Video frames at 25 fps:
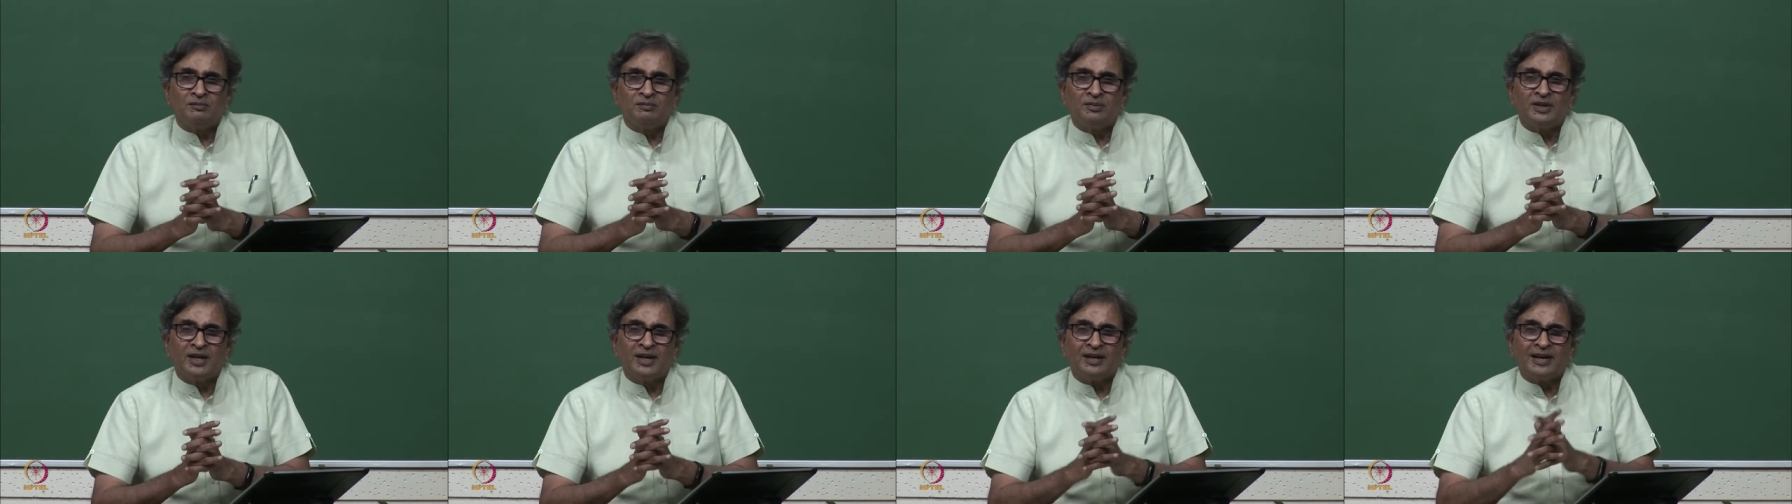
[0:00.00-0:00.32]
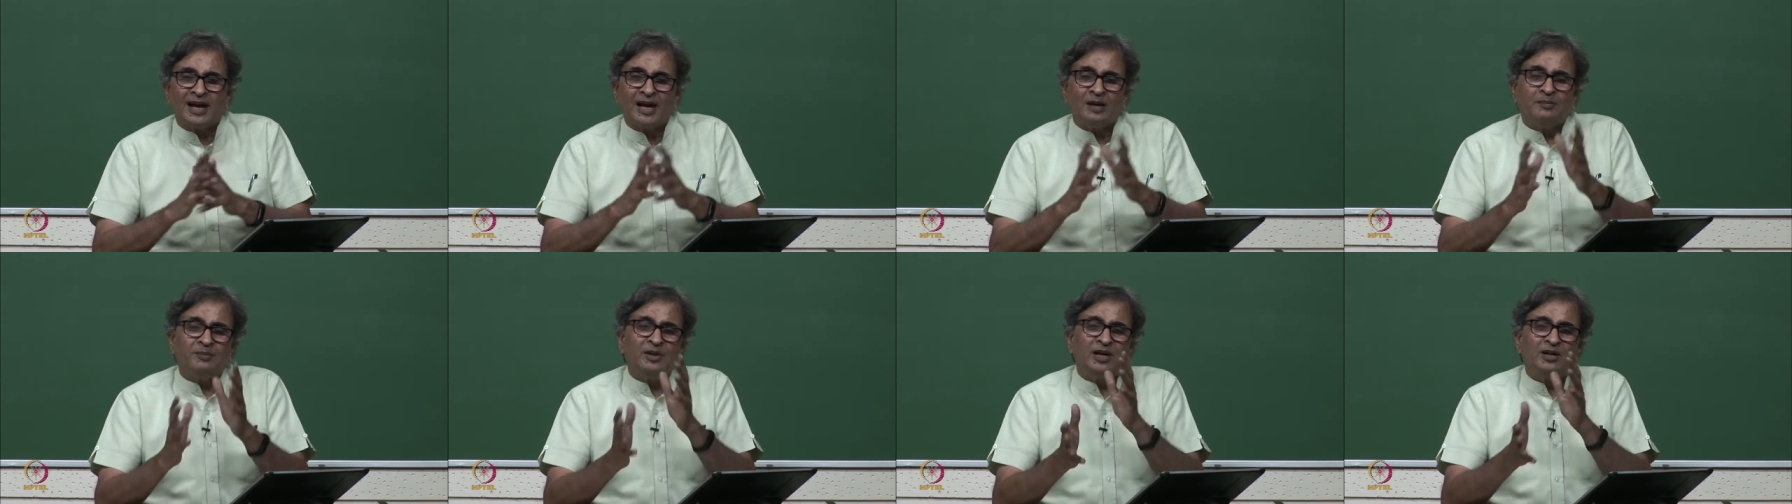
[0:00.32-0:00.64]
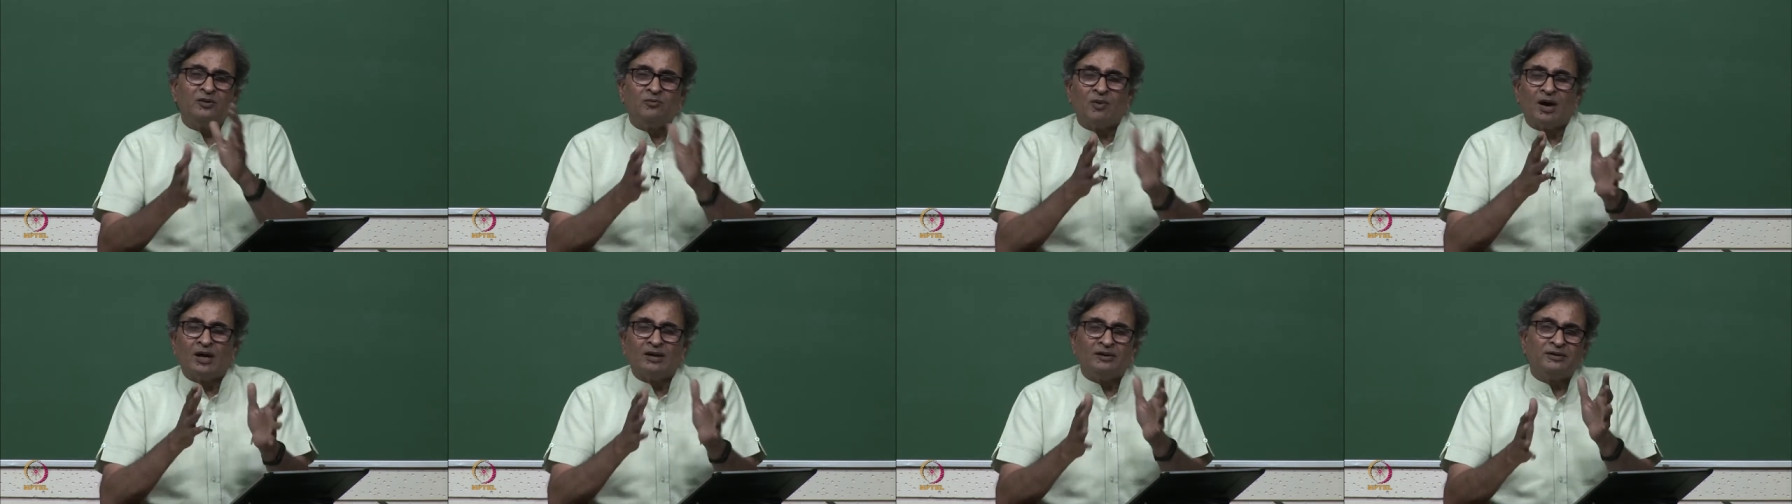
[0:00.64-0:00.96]
there can be
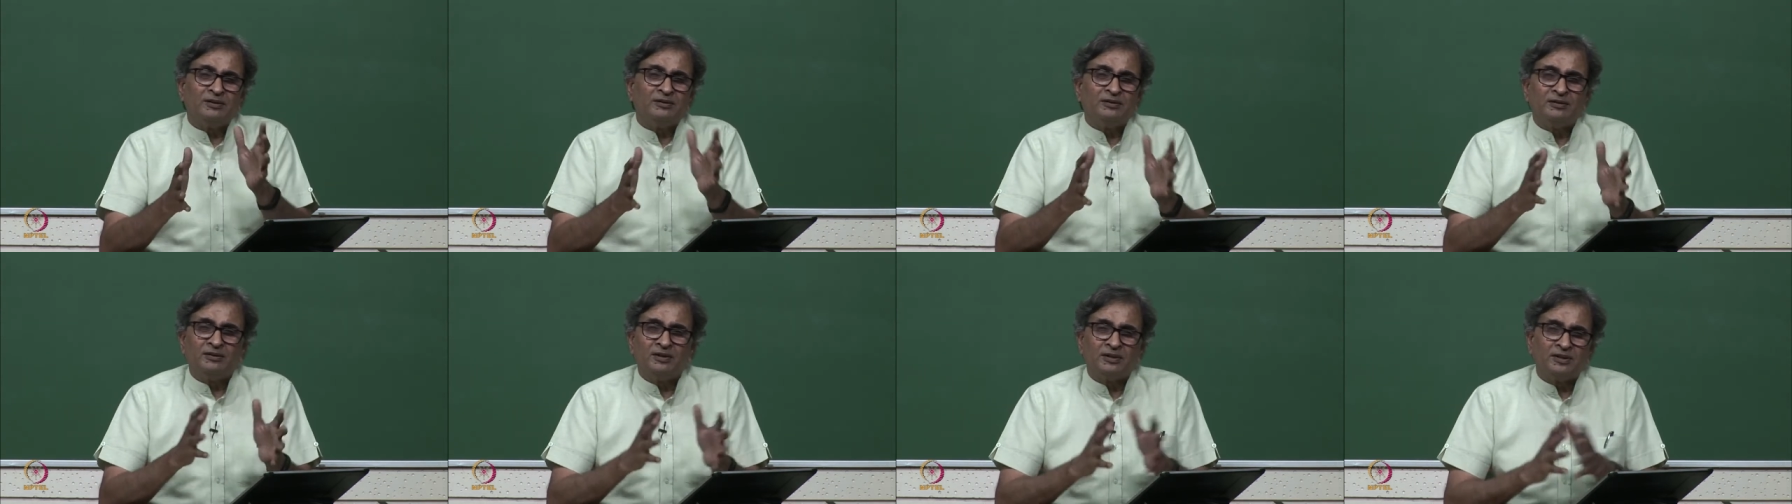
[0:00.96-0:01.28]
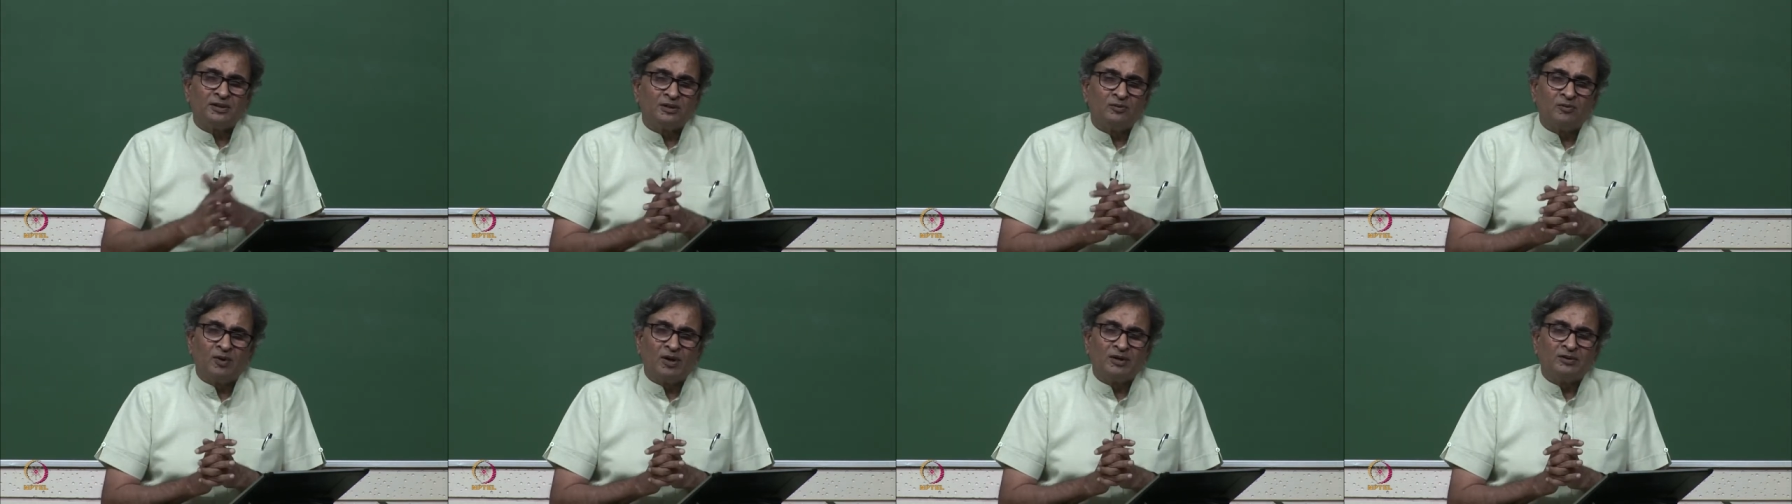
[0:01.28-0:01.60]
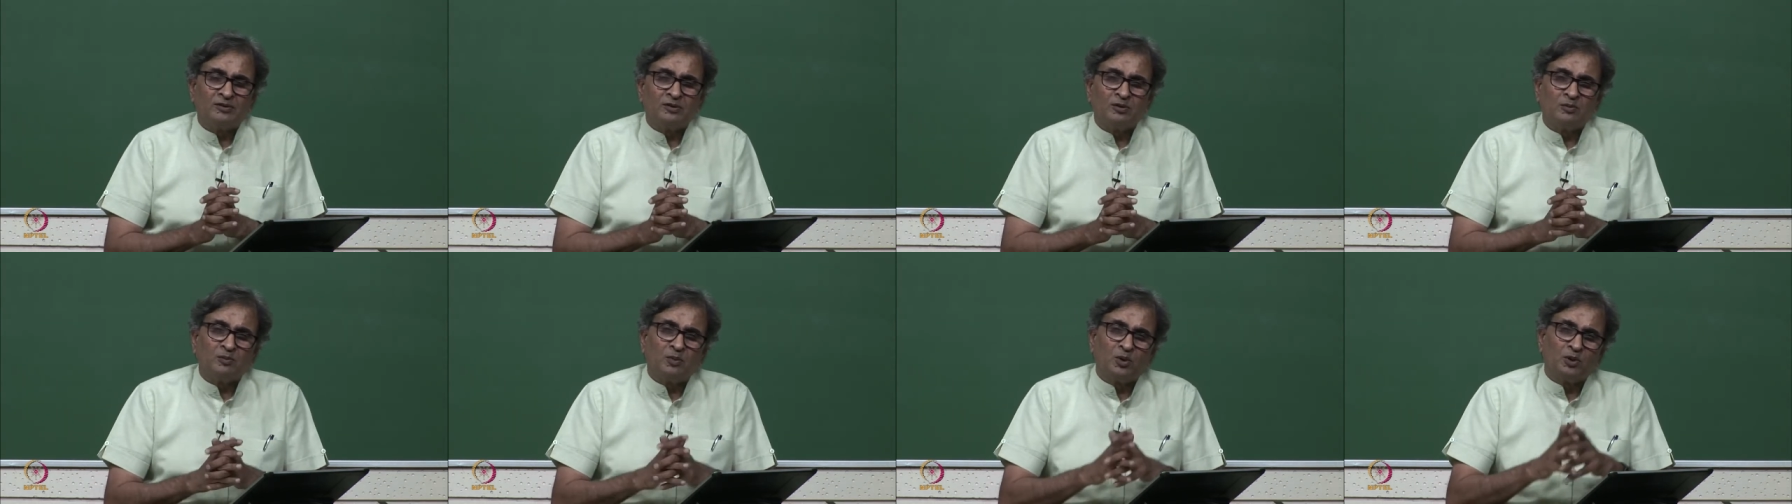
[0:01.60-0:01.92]
advantages and
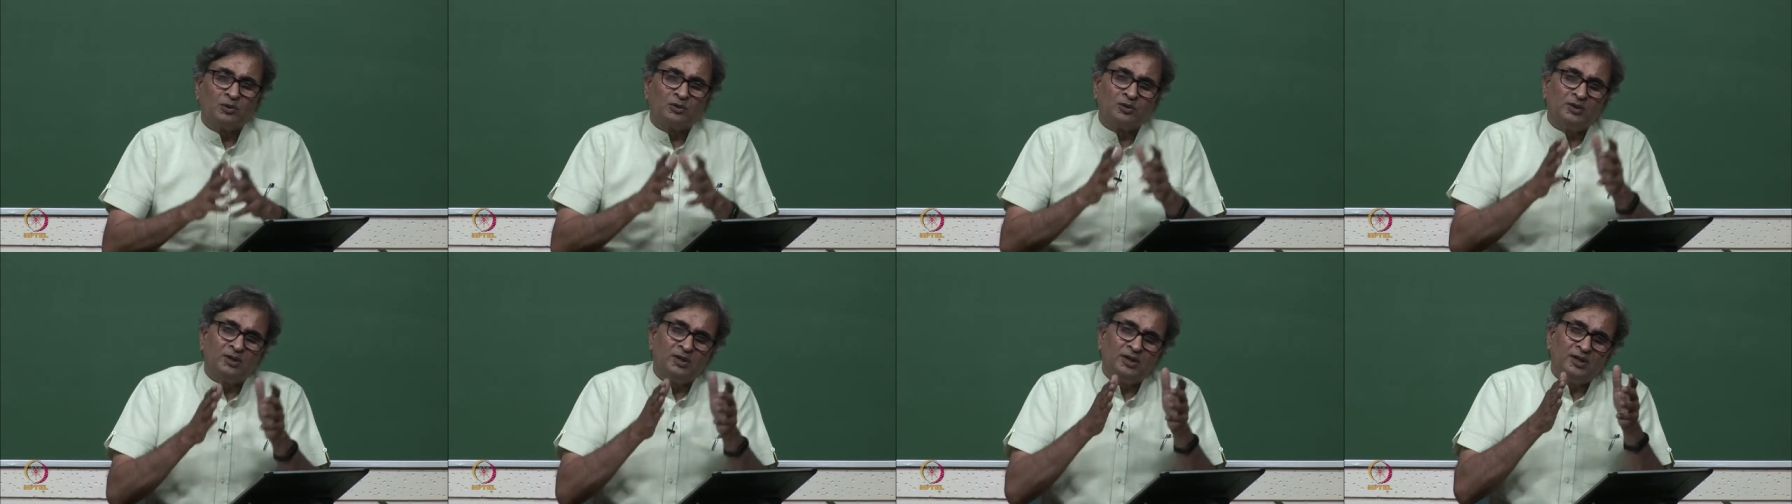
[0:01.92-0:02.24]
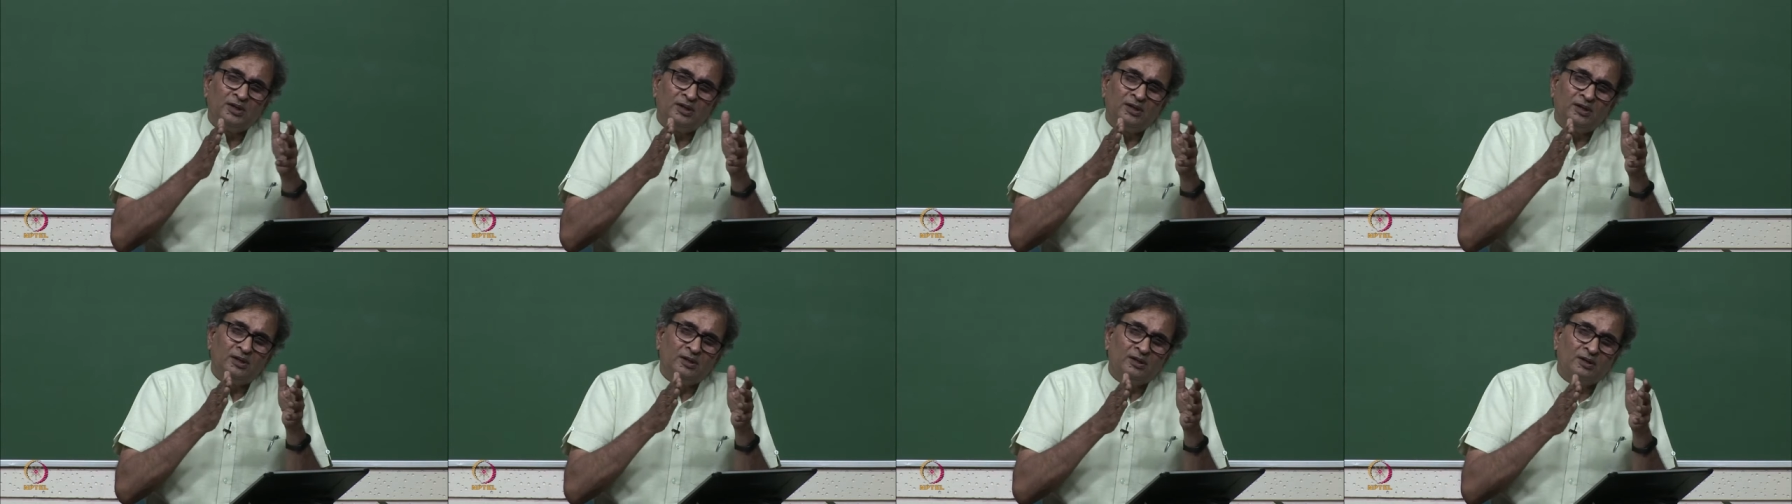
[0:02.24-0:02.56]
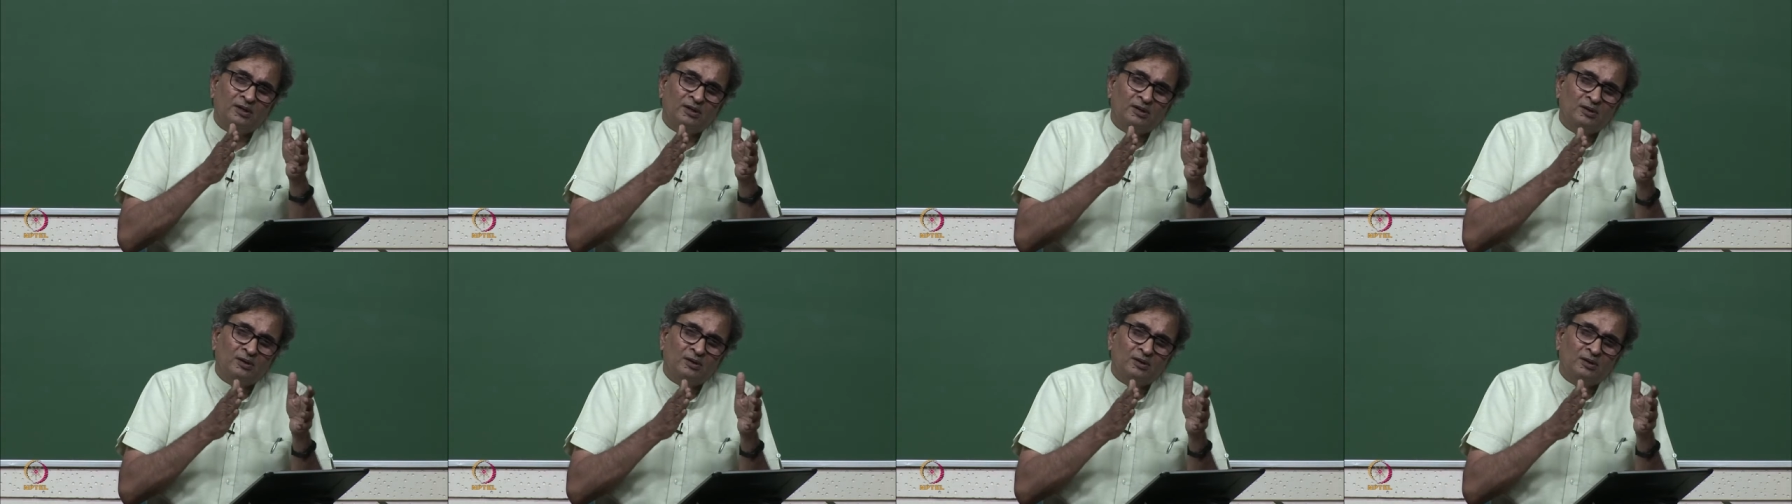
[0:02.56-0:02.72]
disadvantages of both the